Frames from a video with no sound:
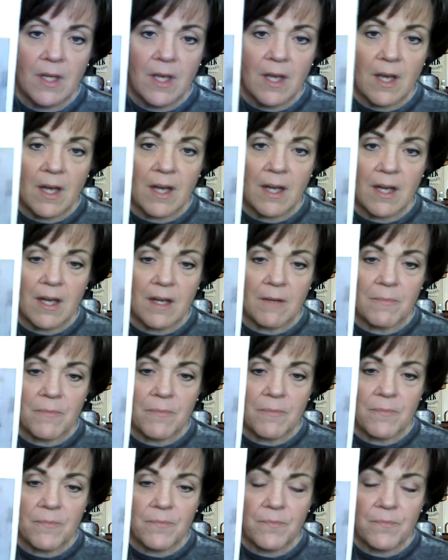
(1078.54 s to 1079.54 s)

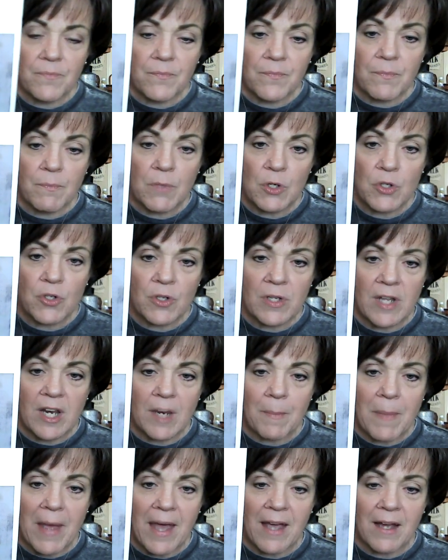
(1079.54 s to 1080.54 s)
Bushel and a
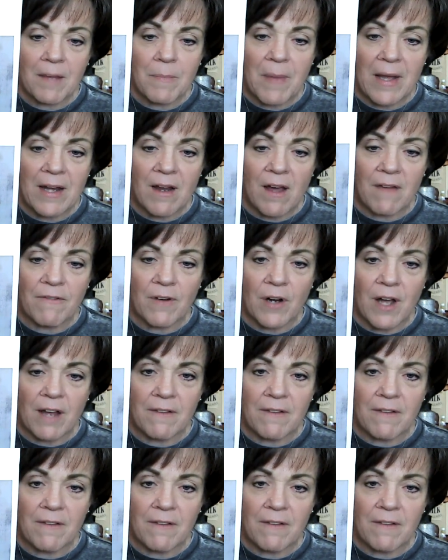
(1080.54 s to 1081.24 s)
Peck by Not Forgotten